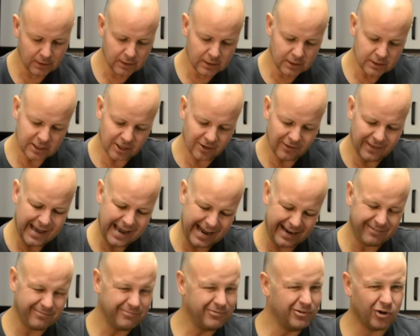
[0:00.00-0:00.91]
So
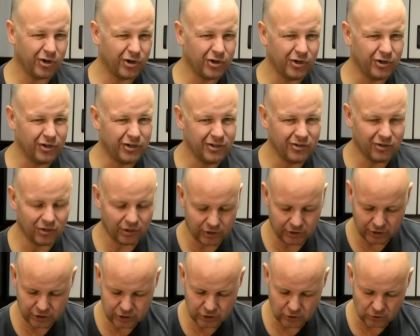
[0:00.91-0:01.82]
that, not good
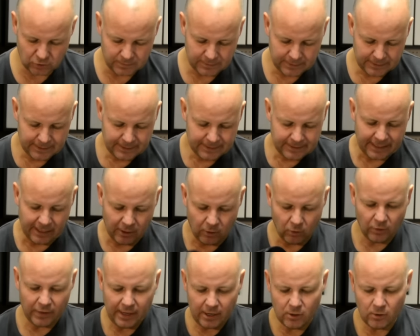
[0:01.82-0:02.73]
at all. Now,
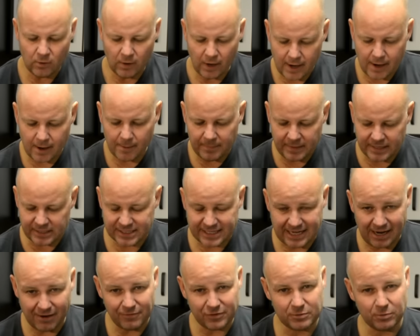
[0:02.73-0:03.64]
although it's
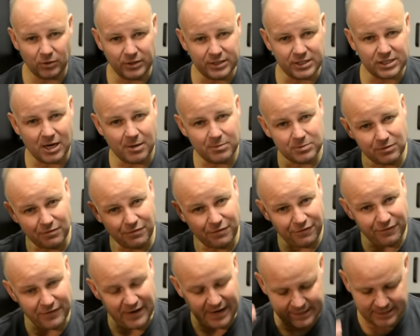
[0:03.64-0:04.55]
comfortable in terms of
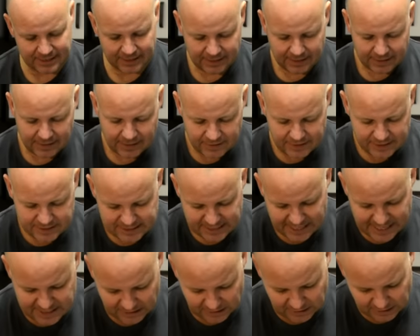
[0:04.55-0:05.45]
fit, this
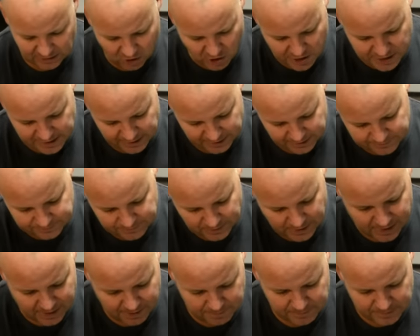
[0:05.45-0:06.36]
inner liner
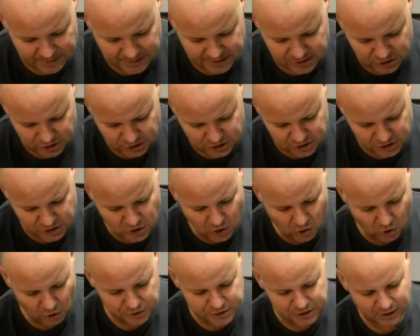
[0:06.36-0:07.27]
is just
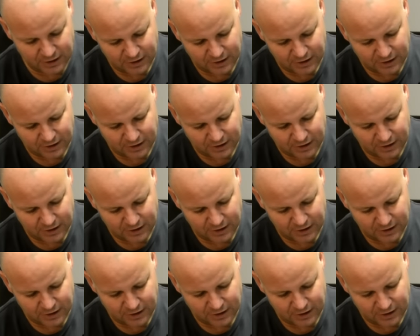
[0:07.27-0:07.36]
not,